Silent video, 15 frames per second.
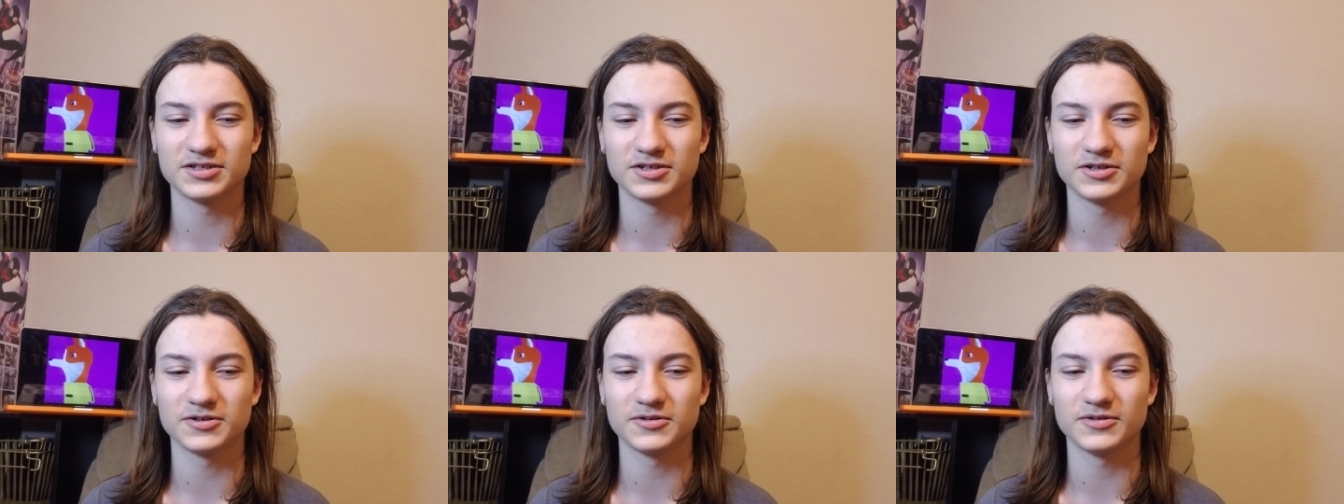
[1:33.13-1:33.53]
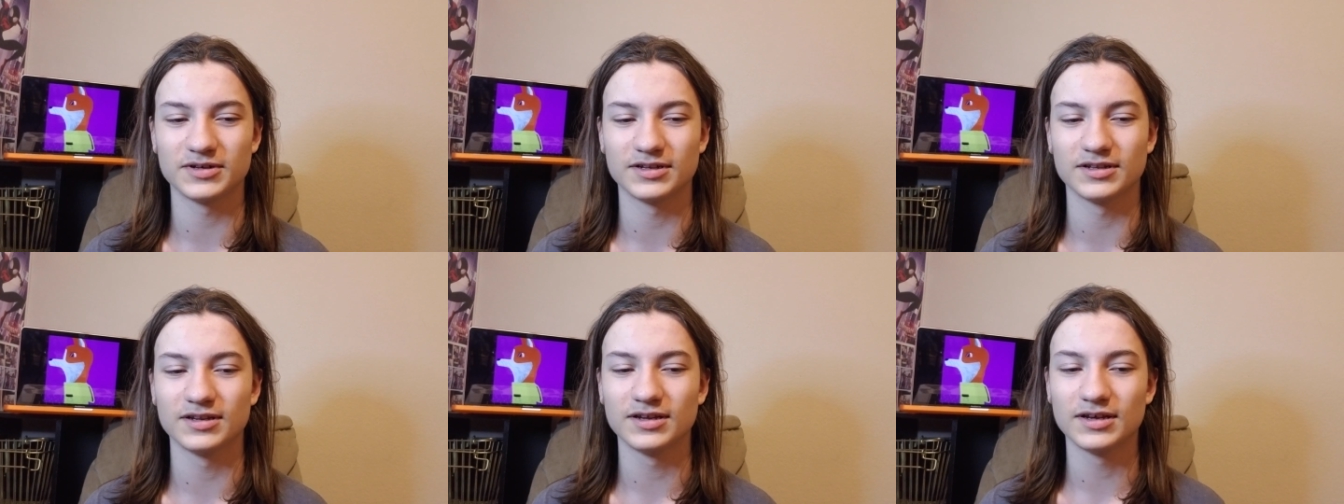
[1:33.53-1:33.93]
to
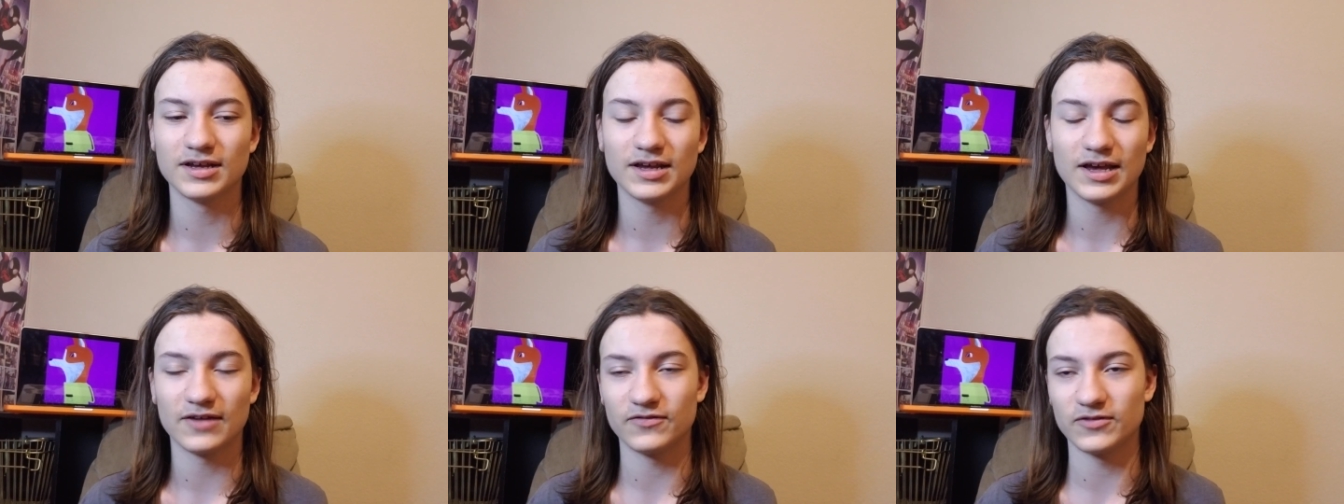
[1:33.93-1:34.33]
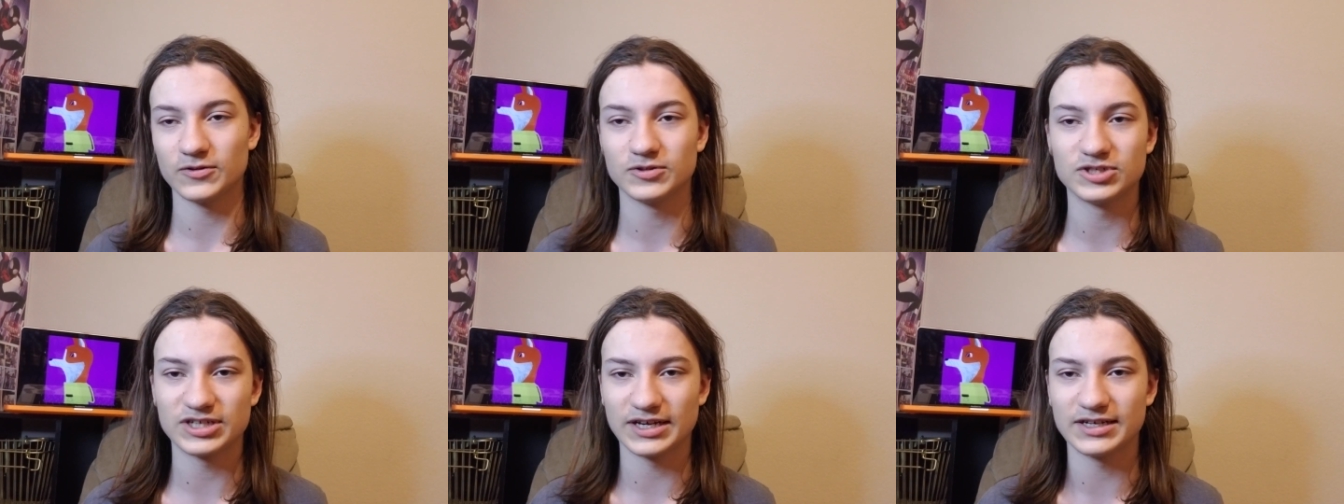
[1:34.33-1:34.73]
and a few
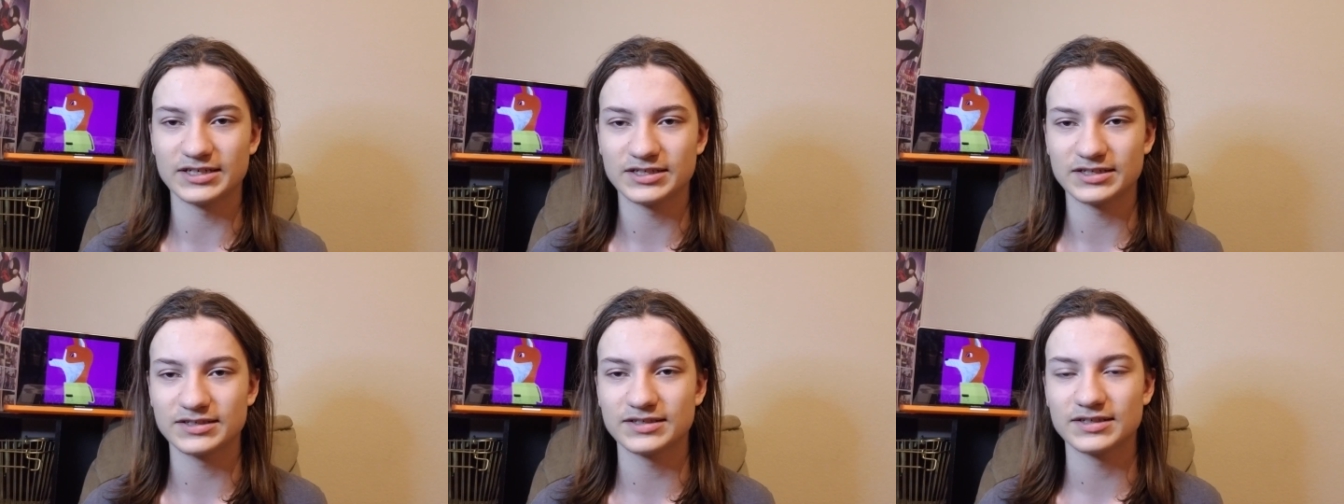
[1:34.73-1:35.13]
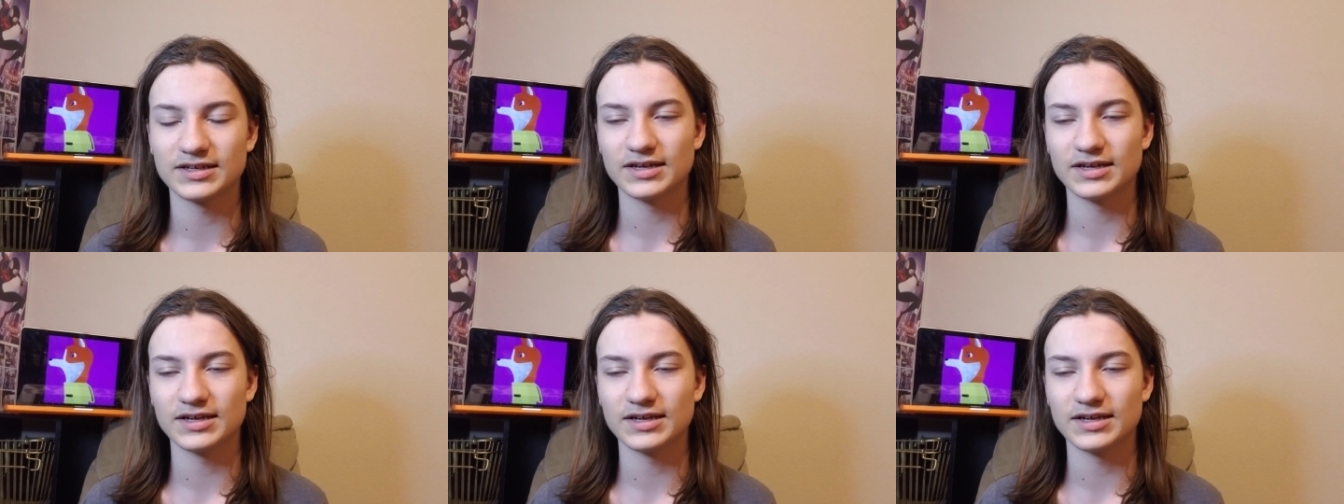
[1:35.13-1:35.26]
changes.